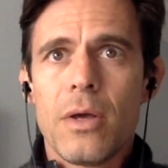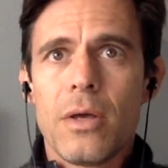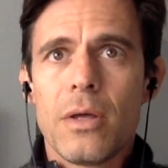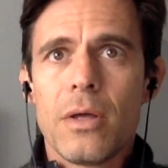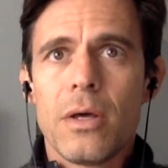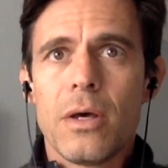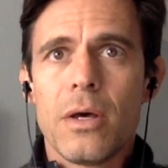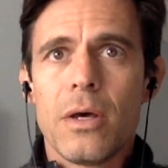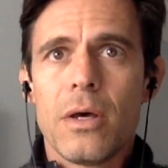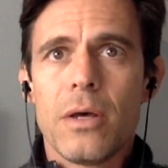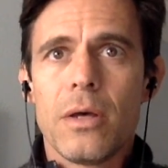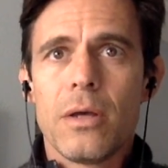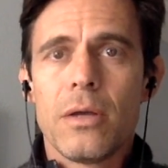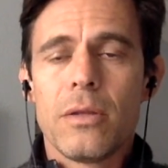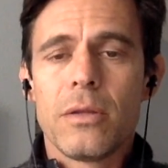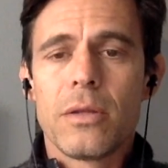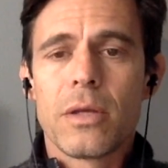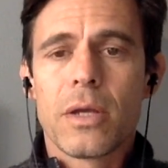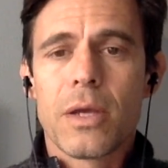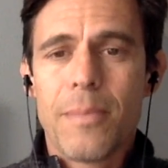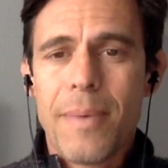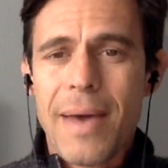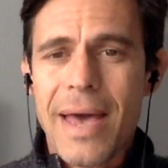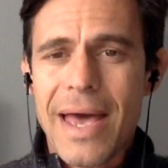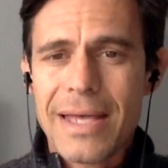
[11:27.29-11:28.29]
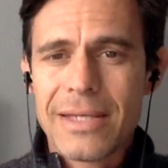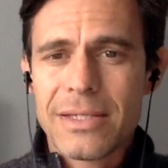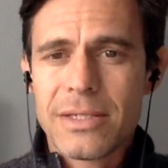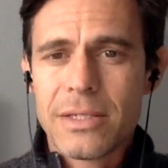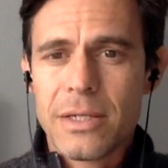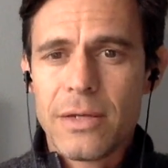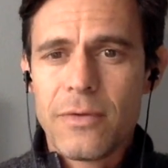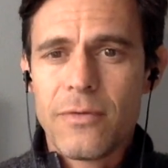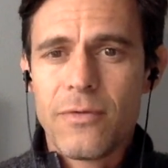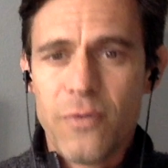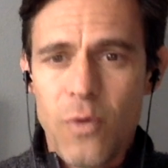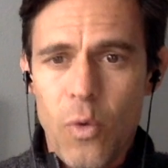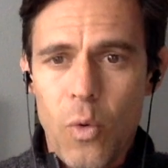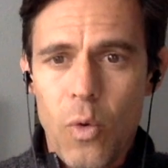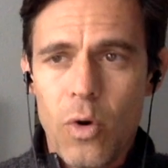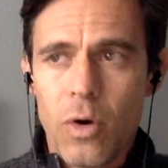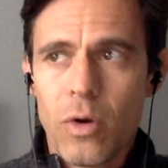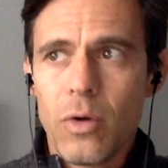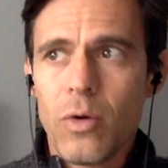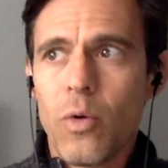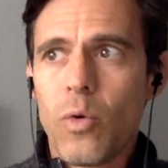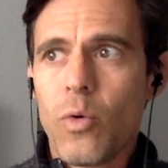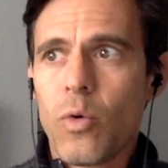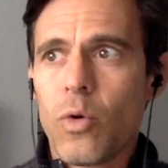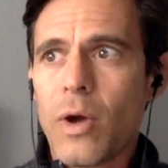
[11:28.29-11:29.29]
uh, the capacity
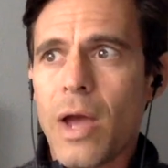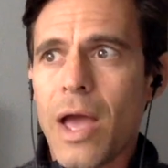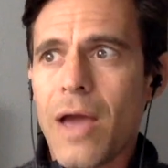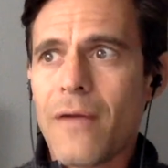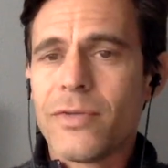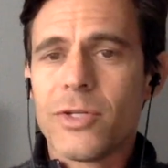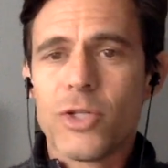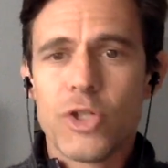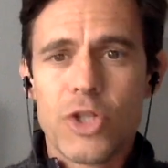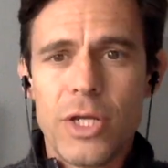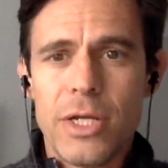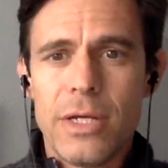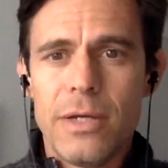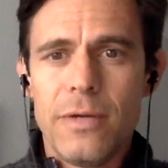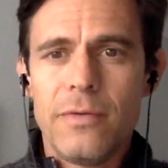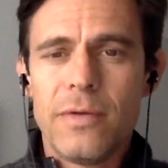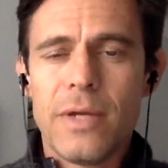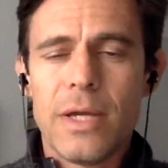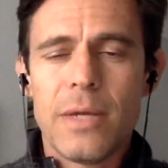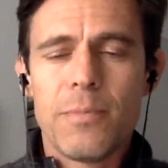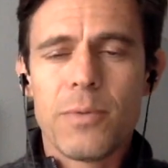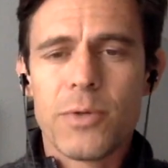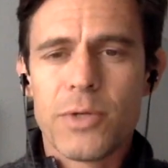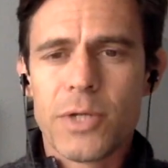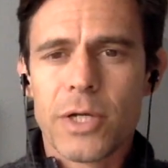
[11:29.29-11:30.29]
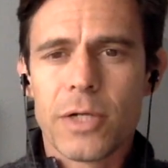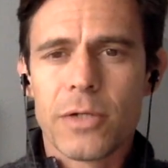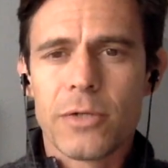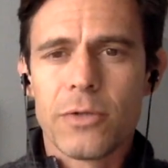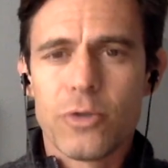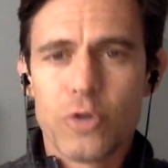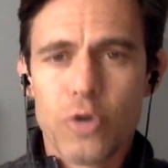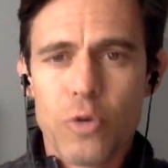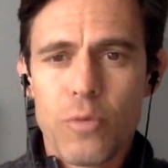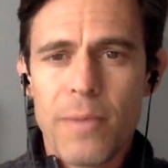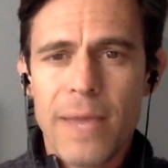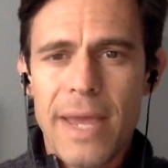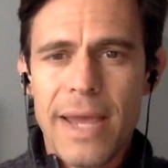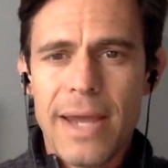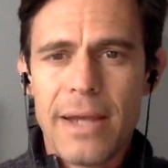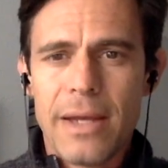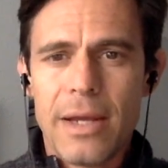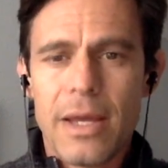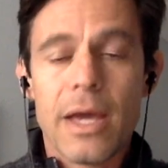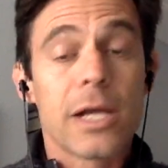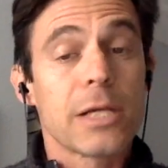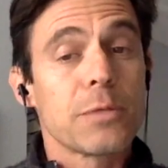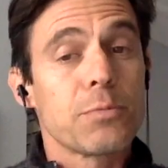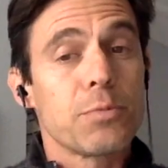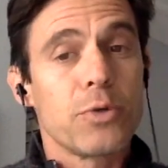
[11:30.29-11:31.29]
for or have achieved a particular domain
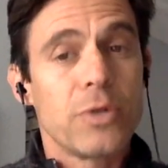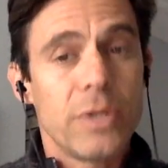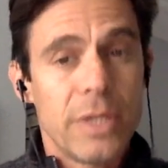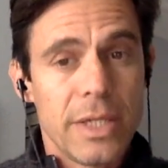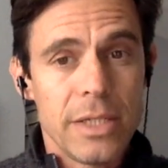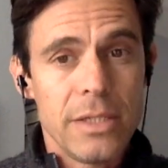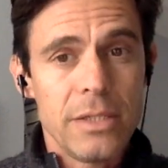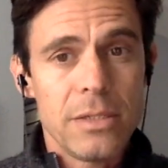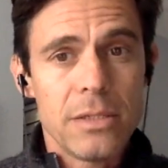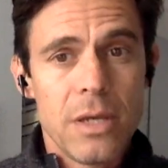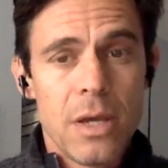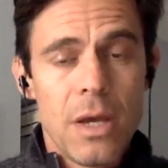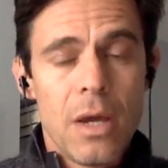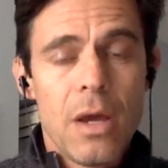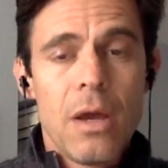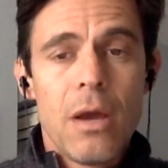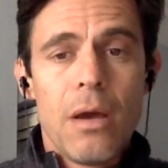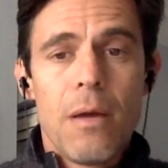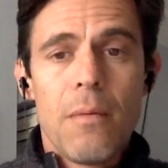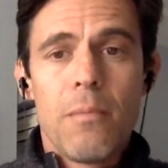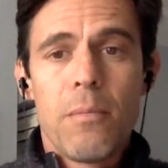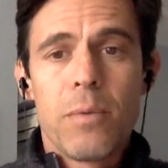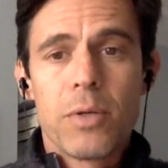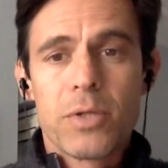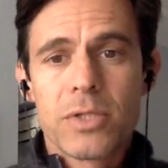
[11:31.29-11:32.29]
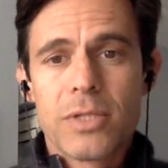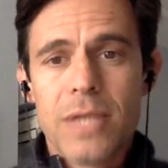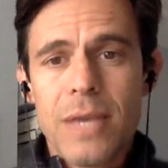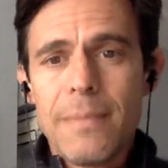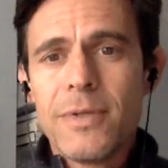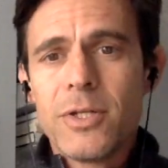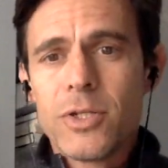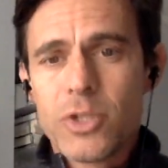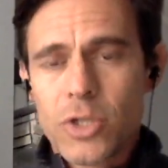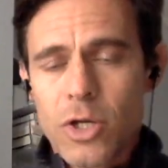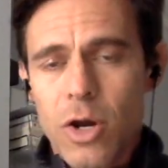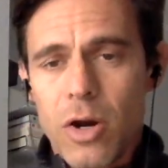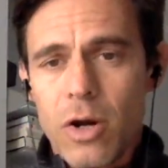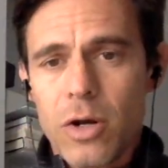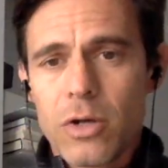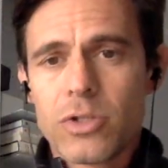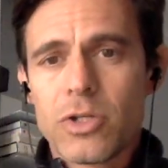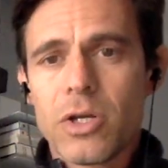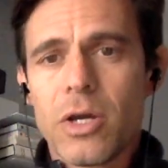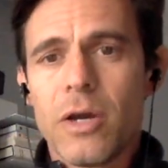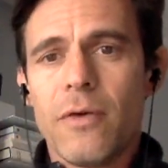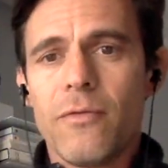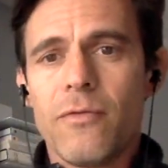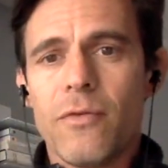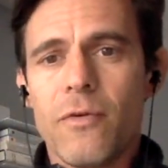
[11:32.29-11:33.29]
expertise, puts them in charge
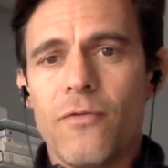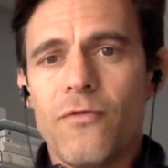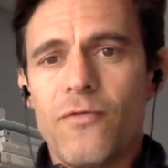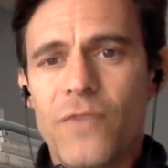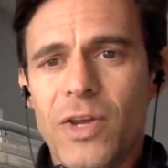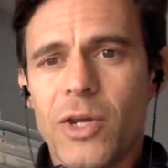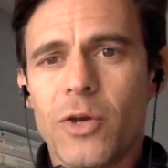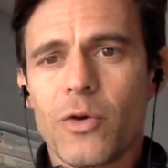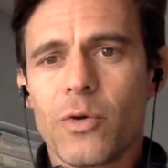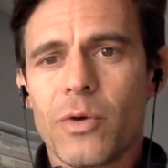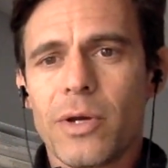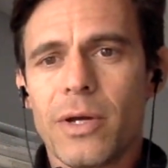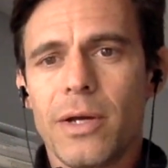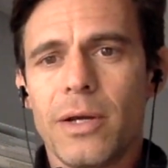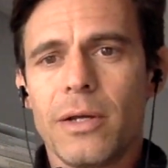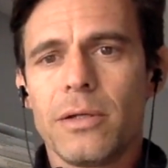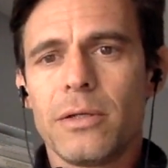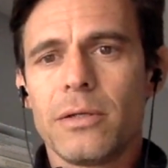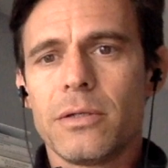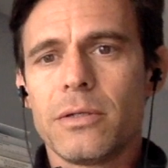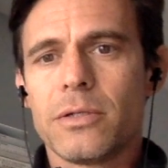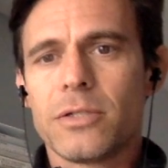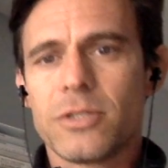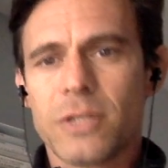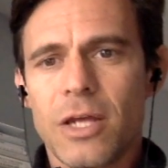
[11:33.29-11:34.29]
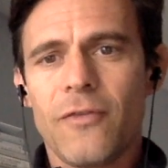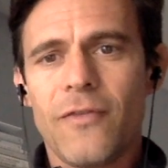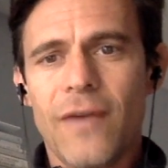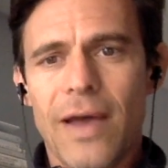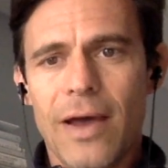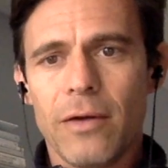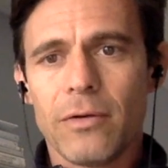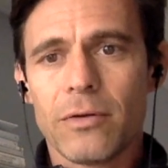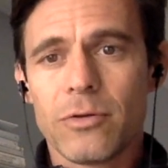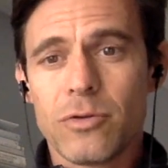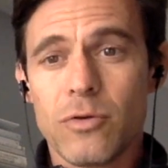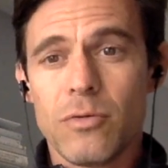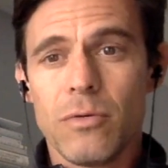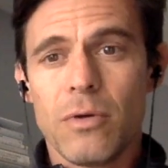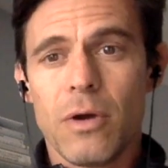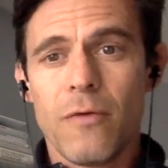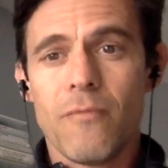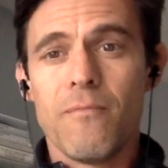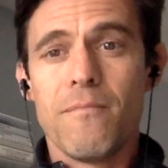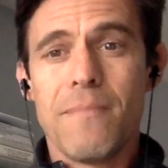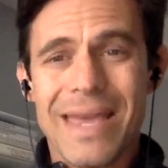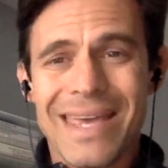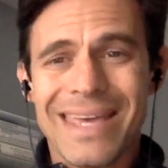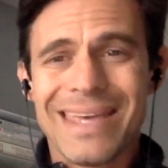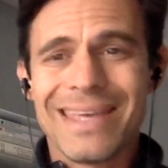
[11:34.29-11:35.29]
of figuring stuff out, to,
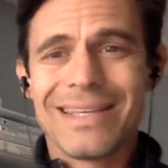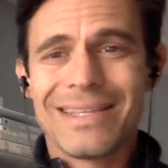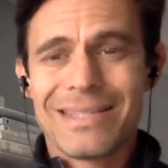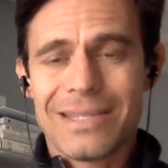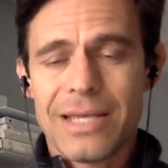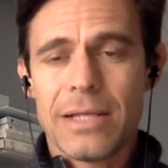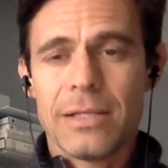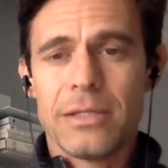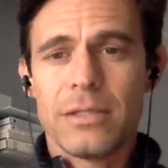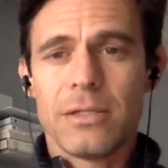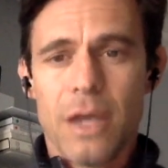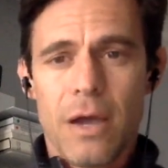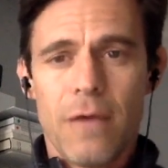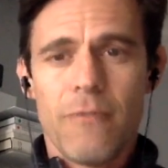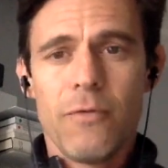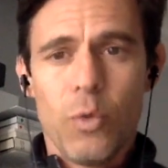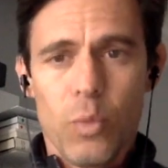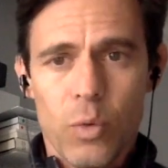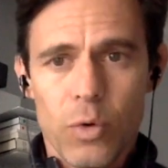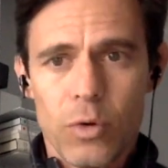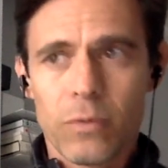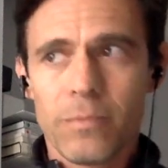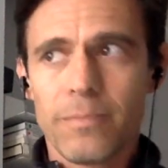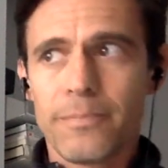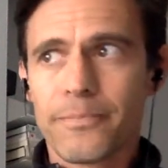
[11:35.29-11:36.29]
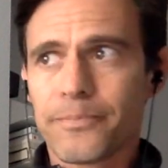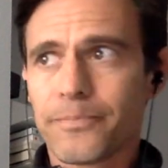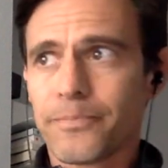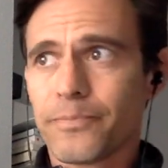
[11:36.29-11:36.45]
of making sense of the world,